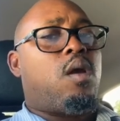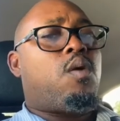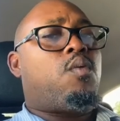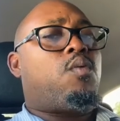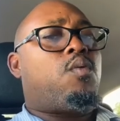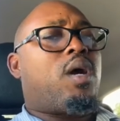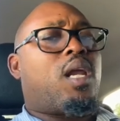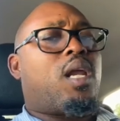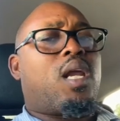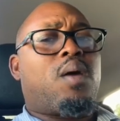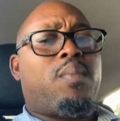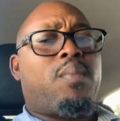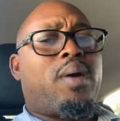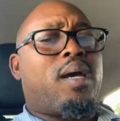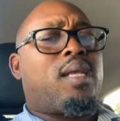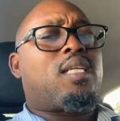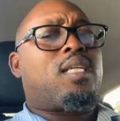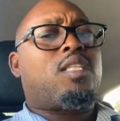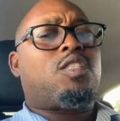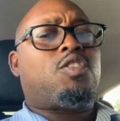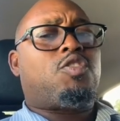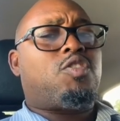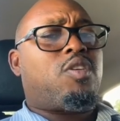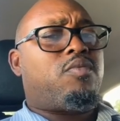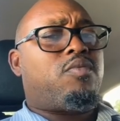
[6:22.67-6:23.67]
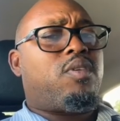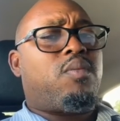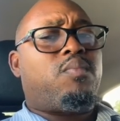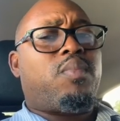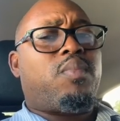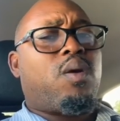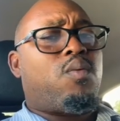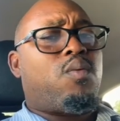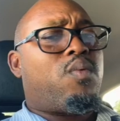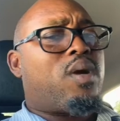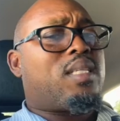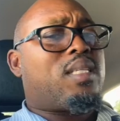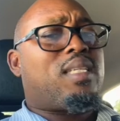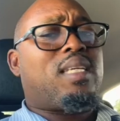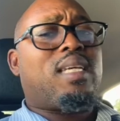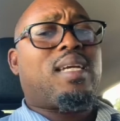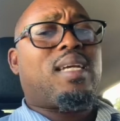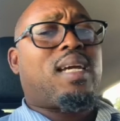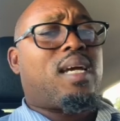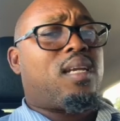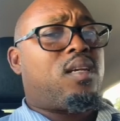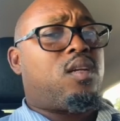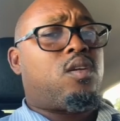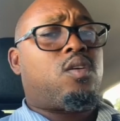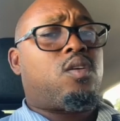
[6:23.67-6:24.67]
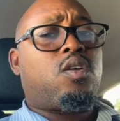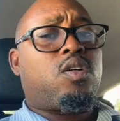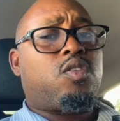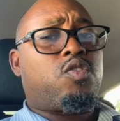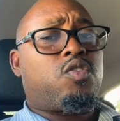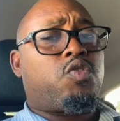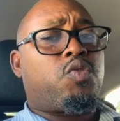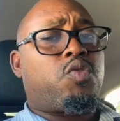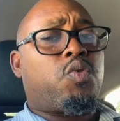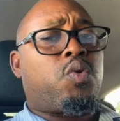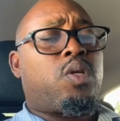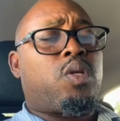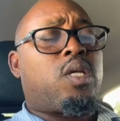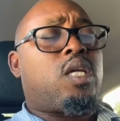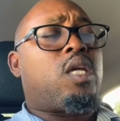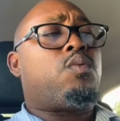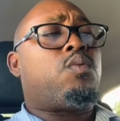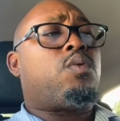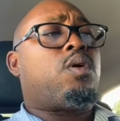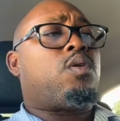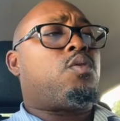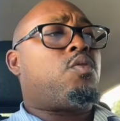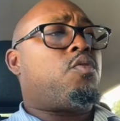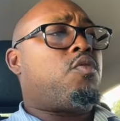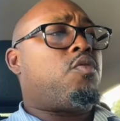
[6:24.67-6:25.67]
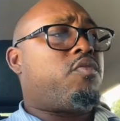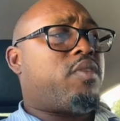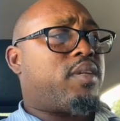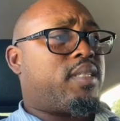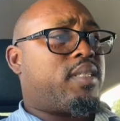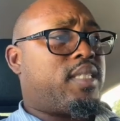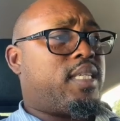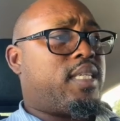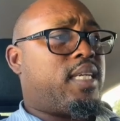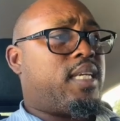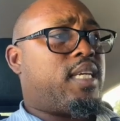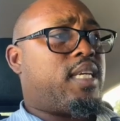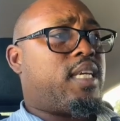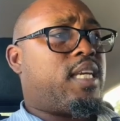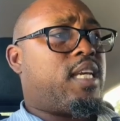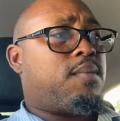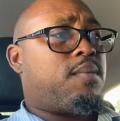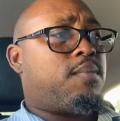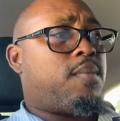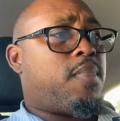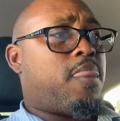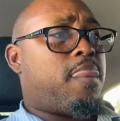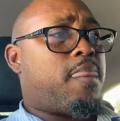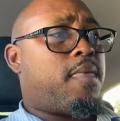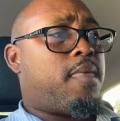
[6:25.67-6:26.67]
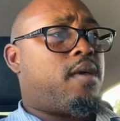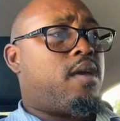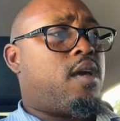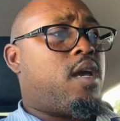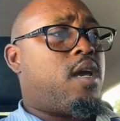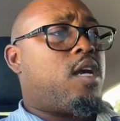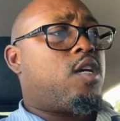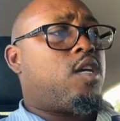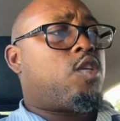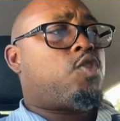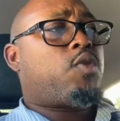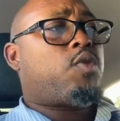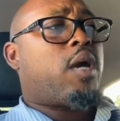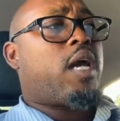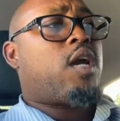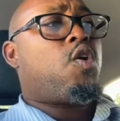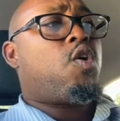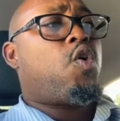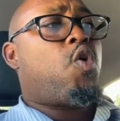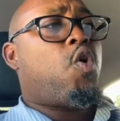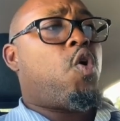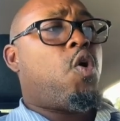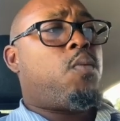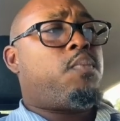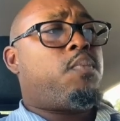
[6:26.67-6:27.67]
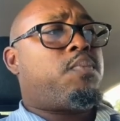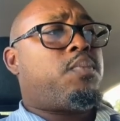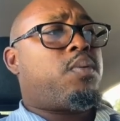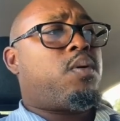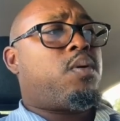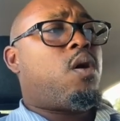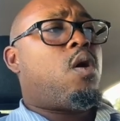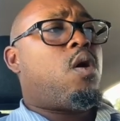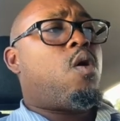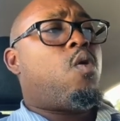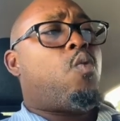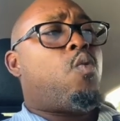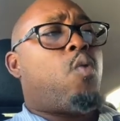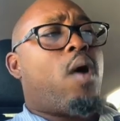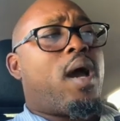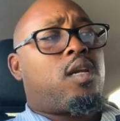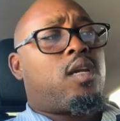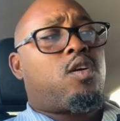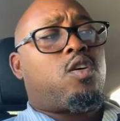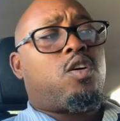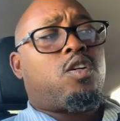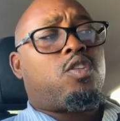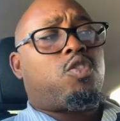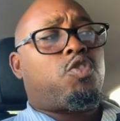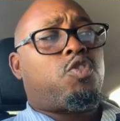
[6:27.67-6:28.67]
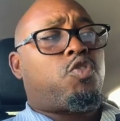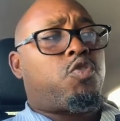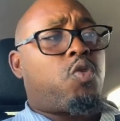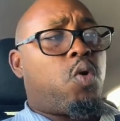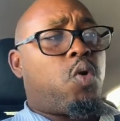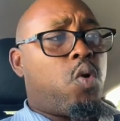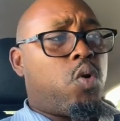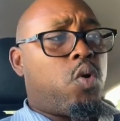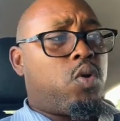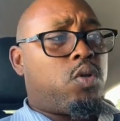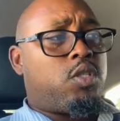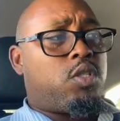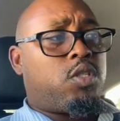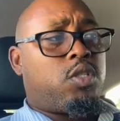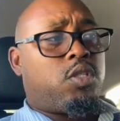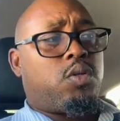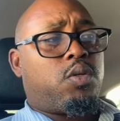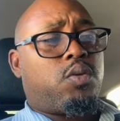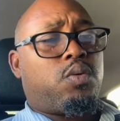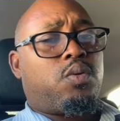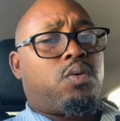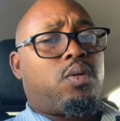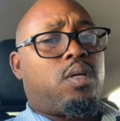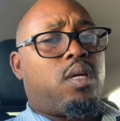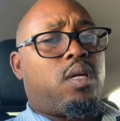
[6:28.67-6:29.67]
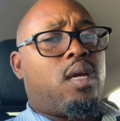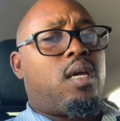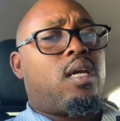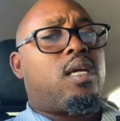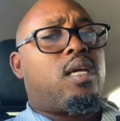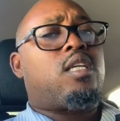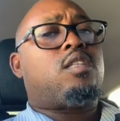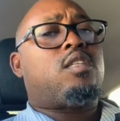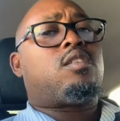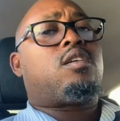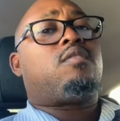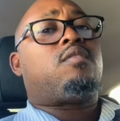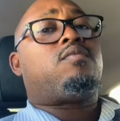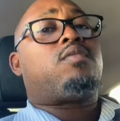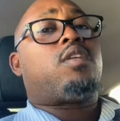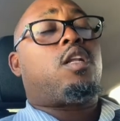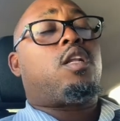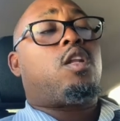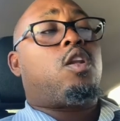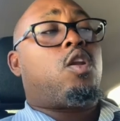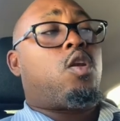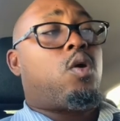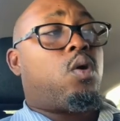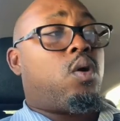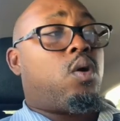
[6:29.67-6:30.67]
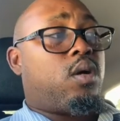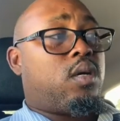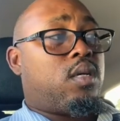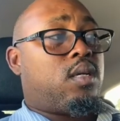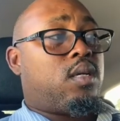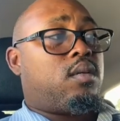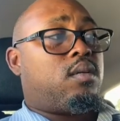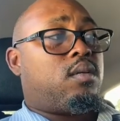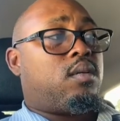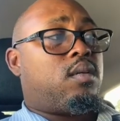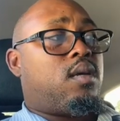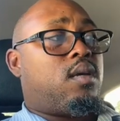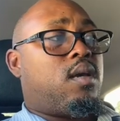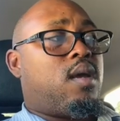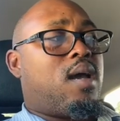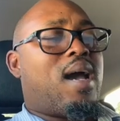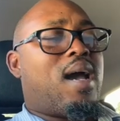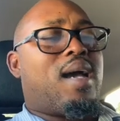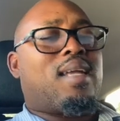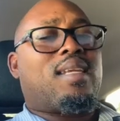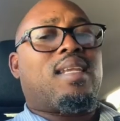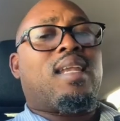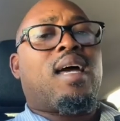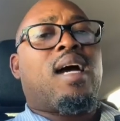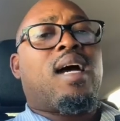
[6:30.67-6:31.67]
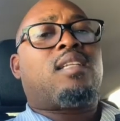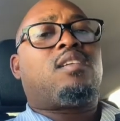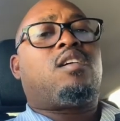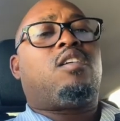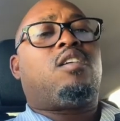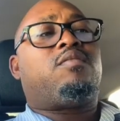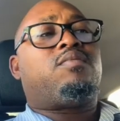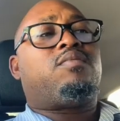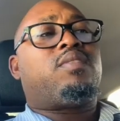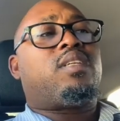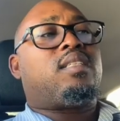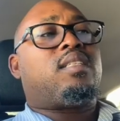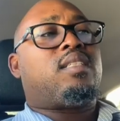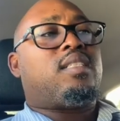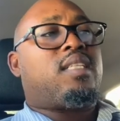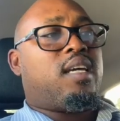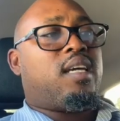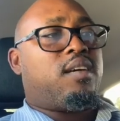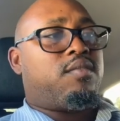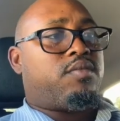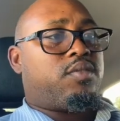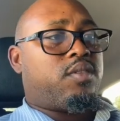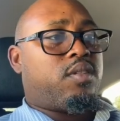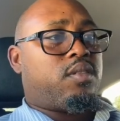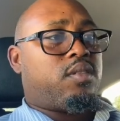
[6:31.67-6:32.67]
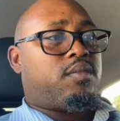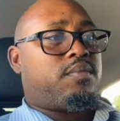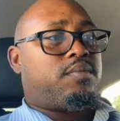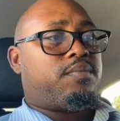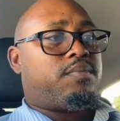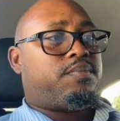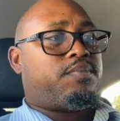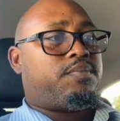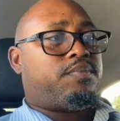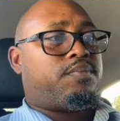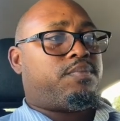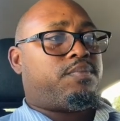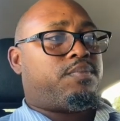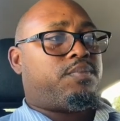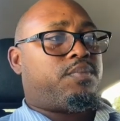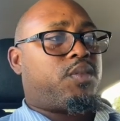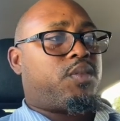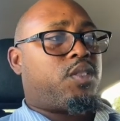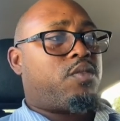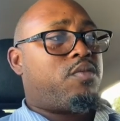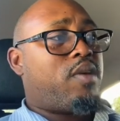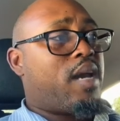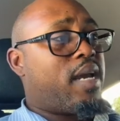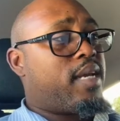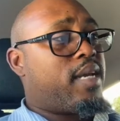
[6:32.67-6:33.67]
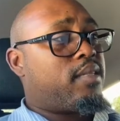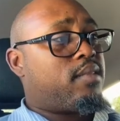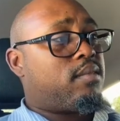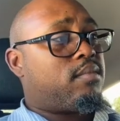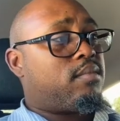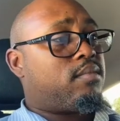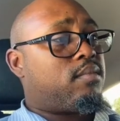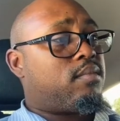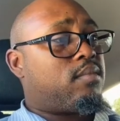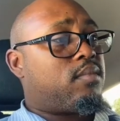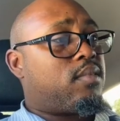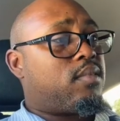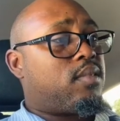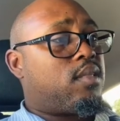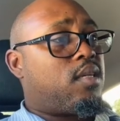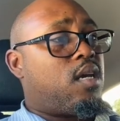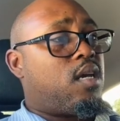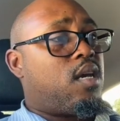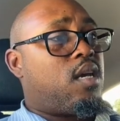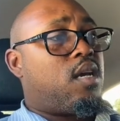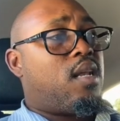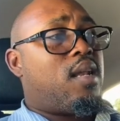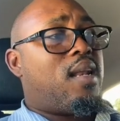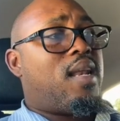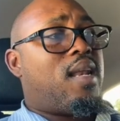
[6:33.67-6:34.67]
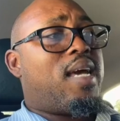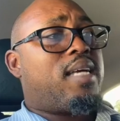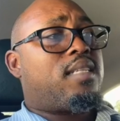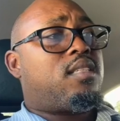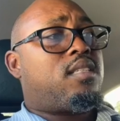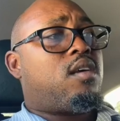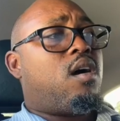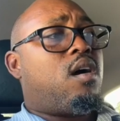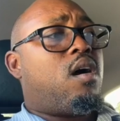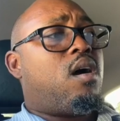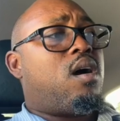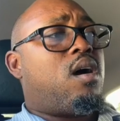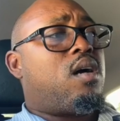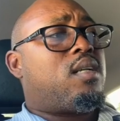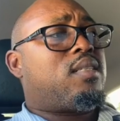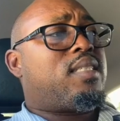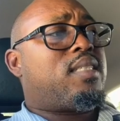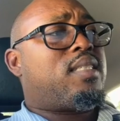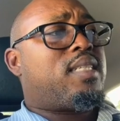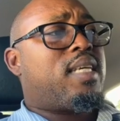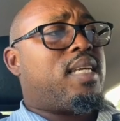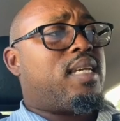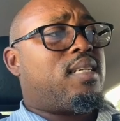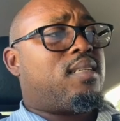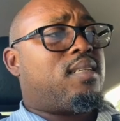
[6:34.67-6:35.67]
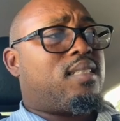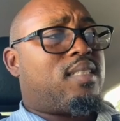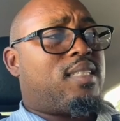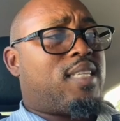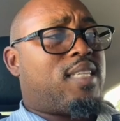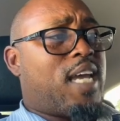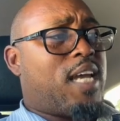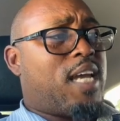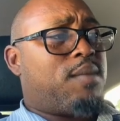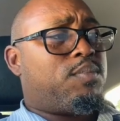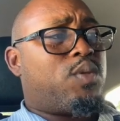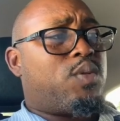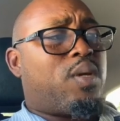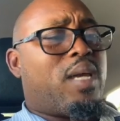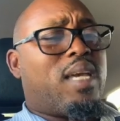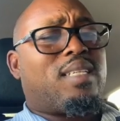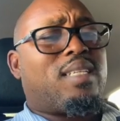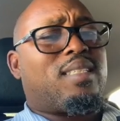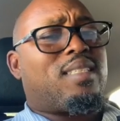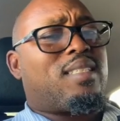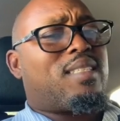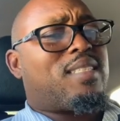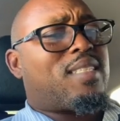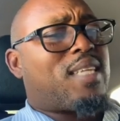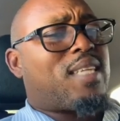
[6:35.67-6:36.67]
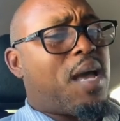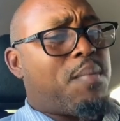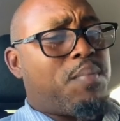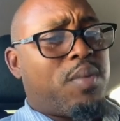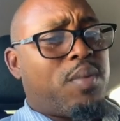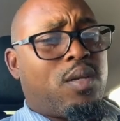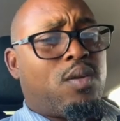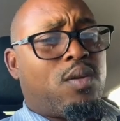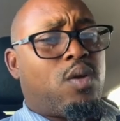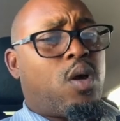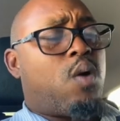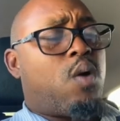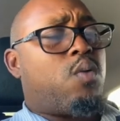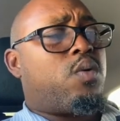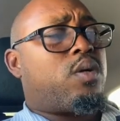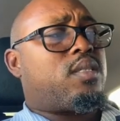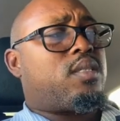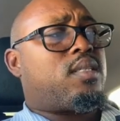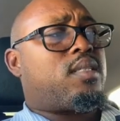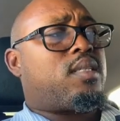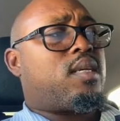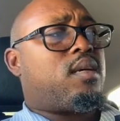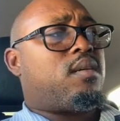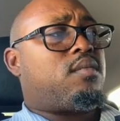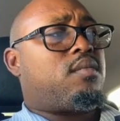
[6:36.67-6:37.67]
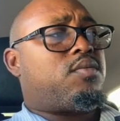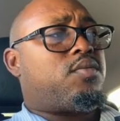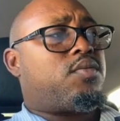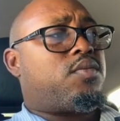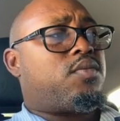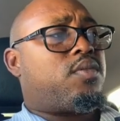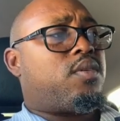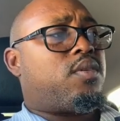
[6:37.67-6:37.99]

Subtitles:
When a man is driven by what he cannot control, it will overtake him. So I hope what controls you is of the Lord and not of the devil, right? Let's all take the time to examine ourselves.